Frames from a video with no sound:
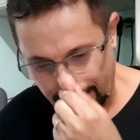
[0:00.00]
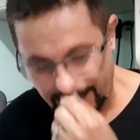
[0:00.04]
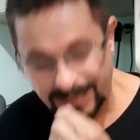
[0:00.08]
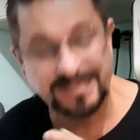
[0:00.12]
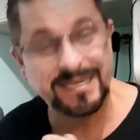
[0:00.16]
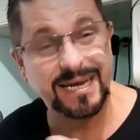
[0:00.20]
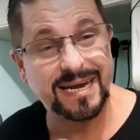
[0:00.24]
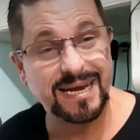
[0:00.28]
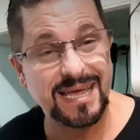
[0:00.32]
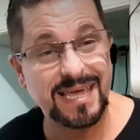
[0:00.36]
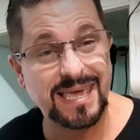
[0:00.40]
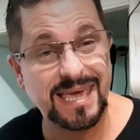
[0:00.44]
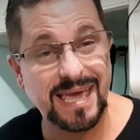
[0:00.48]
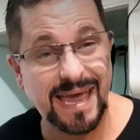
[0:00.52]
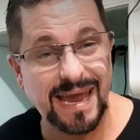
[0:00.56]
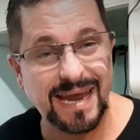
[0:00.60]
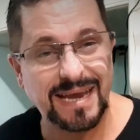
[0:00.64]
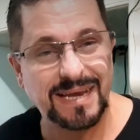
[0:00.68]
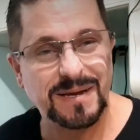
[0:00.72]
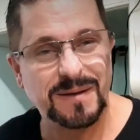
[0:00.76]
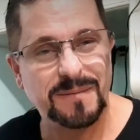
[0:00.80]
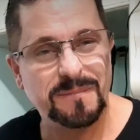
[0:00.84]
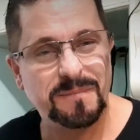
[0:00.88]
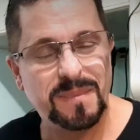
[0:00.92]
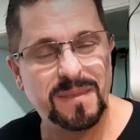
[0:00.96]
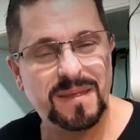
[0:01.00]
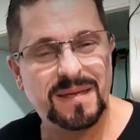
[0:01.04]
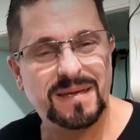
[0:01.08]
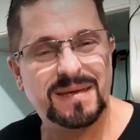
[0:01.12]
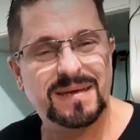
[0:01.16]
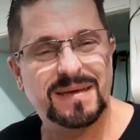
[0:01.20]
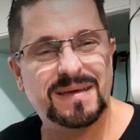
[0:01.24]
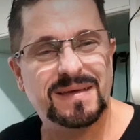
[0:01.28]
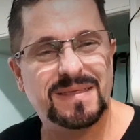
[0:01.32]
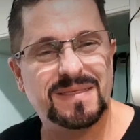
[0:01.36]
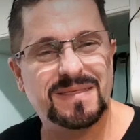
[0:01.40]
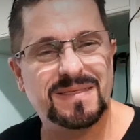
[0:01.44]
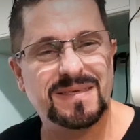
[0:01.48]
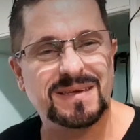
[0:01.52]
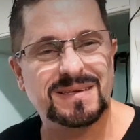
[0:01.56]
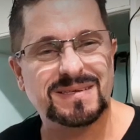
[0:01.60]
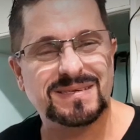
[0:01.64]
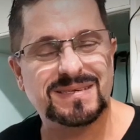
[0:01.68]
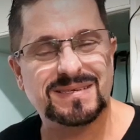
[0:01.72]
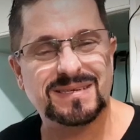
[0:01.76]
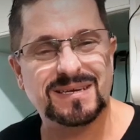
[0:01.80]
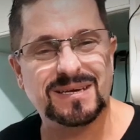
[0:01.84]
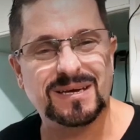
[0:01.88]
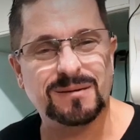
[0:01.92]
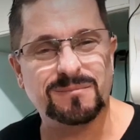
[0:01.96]
dedicate
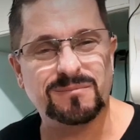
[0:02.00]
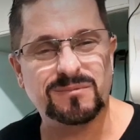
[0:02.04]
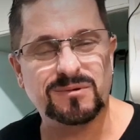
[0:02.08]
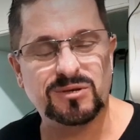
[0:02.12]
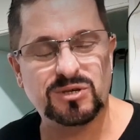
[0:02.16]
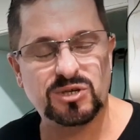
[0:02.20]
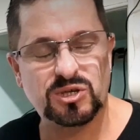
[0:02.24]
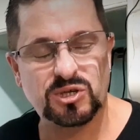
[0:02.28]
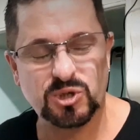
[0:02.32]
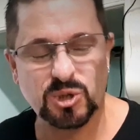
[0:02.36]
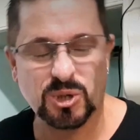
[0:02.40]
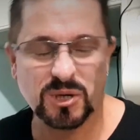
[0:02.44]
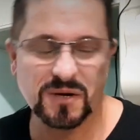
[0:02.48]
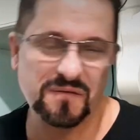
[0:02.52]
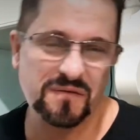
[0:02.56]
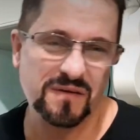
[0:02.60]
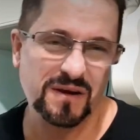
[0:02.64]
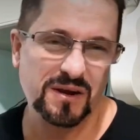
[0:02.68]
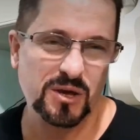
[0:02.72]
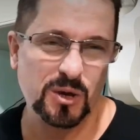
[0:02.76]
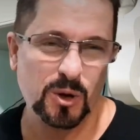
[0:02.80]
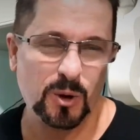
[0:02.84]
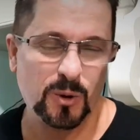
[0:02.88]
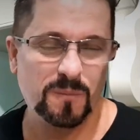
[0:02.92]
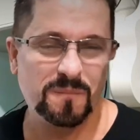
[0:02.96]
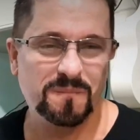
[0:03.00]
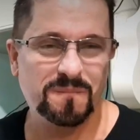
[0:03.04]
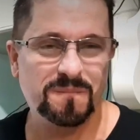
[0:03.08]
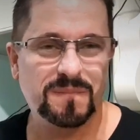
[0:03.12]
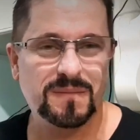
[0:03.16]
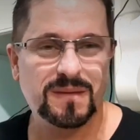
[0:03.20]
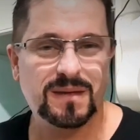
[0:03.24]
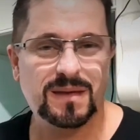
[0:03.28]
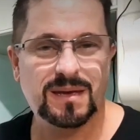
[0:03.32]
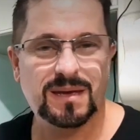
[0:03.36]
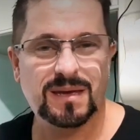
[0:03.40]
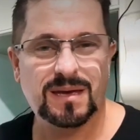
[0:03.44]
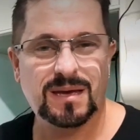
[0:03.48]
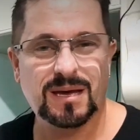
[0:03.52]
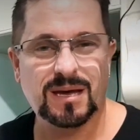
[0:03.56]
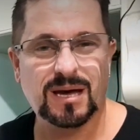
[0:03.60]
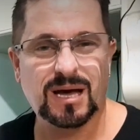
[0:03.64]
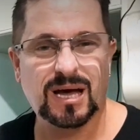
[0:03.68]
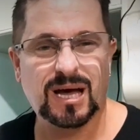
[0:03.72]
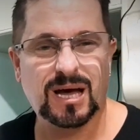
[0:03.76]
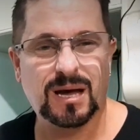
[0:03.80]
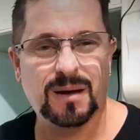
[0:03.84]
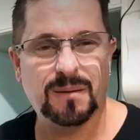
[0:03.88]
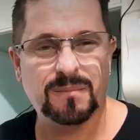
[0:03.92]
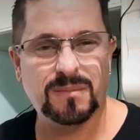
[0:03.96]
this short video,
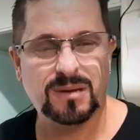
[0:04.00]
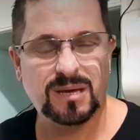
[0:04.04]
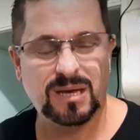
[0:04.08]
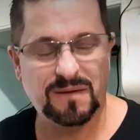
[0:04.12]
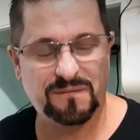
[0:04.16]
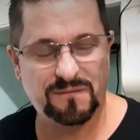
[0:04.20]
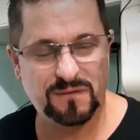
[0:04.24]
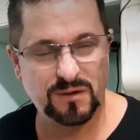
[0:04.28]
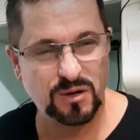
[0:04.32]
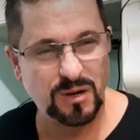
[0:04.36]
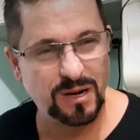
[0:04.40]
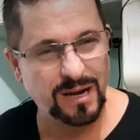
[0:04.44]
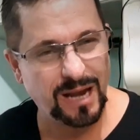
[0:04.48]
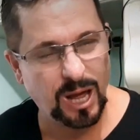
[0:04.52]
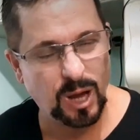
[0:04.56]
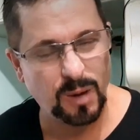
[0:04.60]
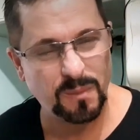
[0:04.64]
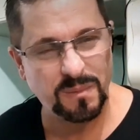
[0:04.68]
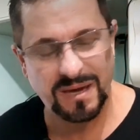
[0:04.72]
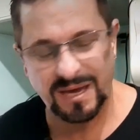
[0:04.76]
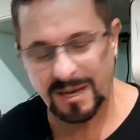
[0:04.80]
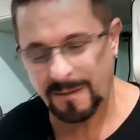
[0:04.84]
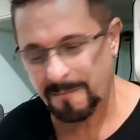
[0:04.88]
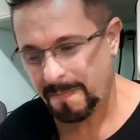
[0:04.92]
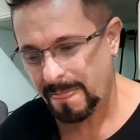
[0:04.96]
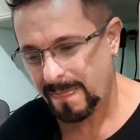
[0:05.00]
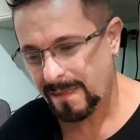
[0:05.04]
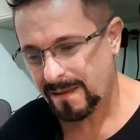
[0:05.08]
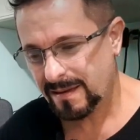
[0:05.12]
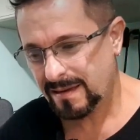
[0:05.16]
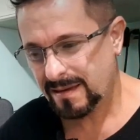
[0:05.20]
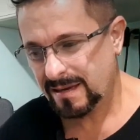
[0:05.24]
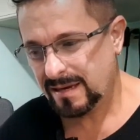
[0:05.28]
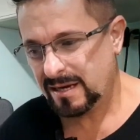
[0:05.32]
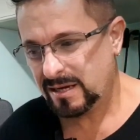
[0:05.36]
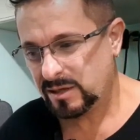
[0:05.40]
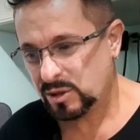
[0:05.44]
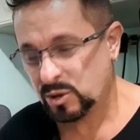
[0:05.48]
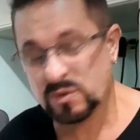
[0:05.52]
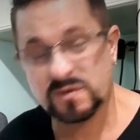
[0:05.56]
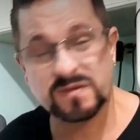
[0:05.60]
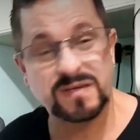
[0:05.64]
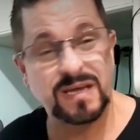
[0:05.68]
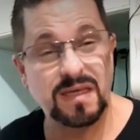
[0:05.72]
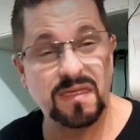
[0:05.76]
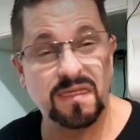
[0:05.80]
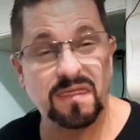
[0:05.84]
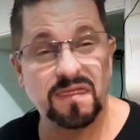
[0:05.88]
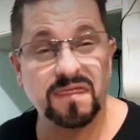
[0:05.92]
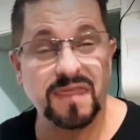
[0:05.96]
if you'd allow me, to
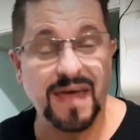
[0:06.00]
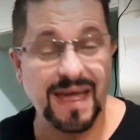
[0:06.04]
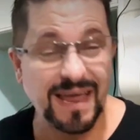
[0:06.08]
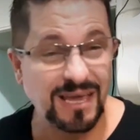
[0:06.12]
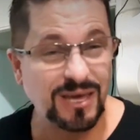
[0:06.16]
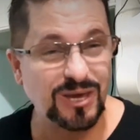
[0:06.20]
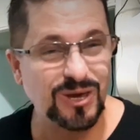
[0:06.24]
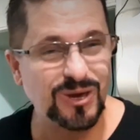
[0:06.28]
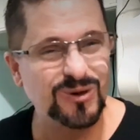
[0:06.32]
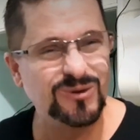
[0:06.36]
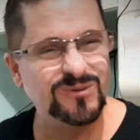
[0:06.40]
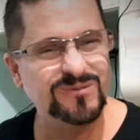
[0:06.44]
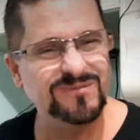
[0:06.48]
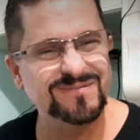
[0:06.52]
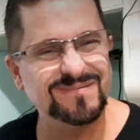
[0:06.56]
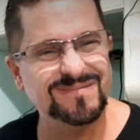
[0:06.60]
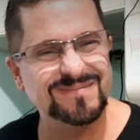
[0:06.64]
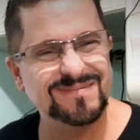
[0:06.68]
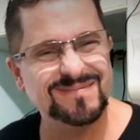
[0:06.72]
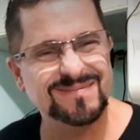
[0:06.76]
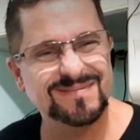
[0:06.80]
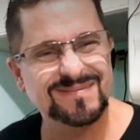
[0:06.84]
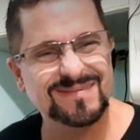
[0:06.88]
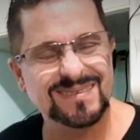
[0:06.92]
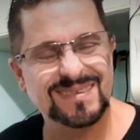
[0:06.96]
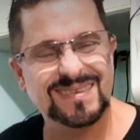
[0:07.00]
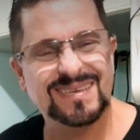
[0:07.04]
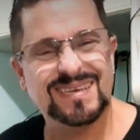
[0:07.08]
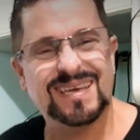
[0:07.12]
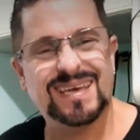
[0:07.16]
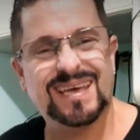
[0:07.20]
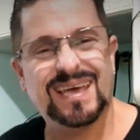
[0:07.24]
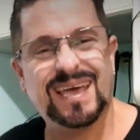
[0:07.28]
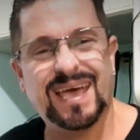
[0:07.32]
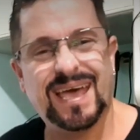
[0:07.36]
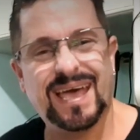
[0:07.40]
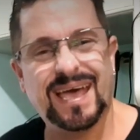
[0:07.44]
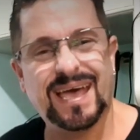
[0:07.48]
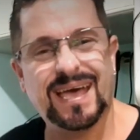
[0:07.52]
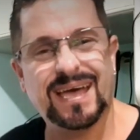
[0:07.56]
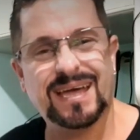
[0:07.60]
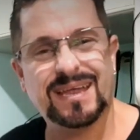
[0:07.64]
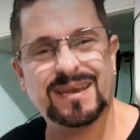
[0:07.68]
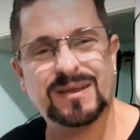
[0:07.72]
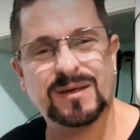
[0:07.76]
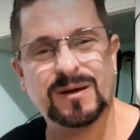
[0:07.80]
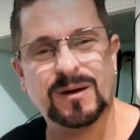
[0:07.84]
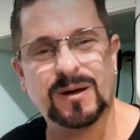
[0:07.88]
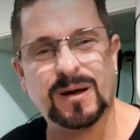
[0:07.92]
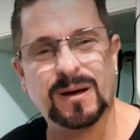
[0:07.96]
say thank you
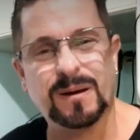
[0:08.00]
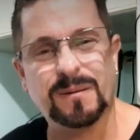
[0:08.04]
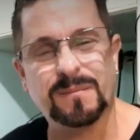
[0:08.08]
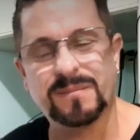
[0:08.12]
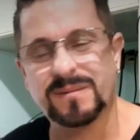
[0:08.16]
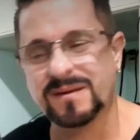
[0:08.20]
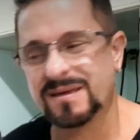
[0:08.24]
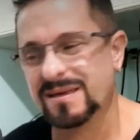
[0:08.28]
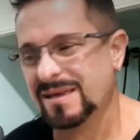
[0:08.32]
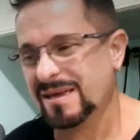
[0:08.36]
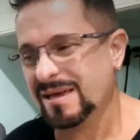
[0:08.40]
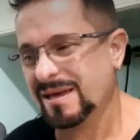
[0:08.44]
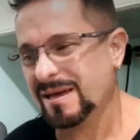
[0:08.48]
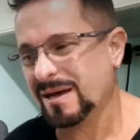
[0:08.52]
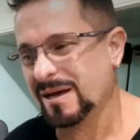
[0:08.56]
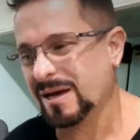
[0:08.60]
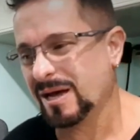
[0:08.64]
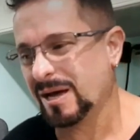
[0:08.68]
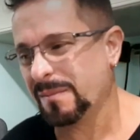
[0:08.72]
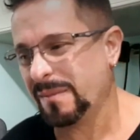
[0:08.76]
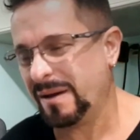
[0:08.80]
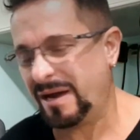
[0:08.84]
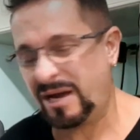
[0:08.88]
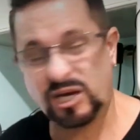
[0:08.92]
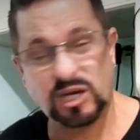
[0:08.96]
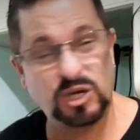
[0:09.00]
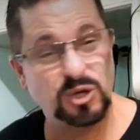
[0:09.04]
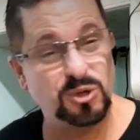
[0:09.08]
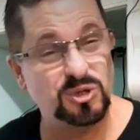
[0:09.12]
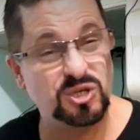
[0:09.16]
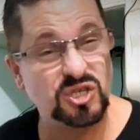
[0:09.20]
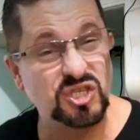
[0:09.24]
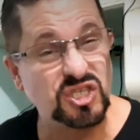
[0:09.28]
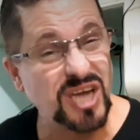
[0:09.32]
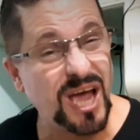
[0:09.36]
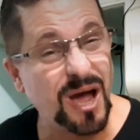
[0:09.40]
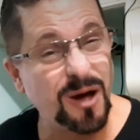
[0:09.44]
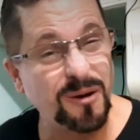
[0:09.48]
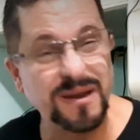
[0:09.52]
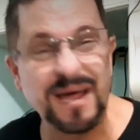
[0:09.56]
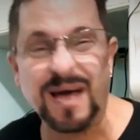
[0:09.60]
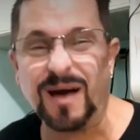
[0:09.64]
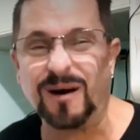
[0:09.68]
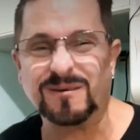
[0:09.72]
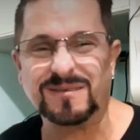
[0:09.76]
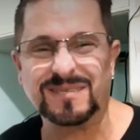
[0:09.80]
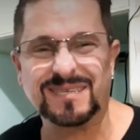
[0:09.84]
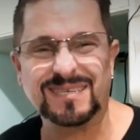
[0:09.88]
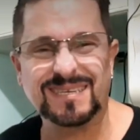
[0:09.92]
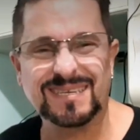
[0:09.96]
and a huge shout
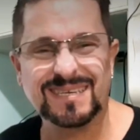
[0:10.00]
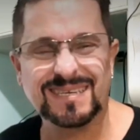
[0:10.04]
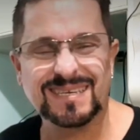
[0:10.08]
out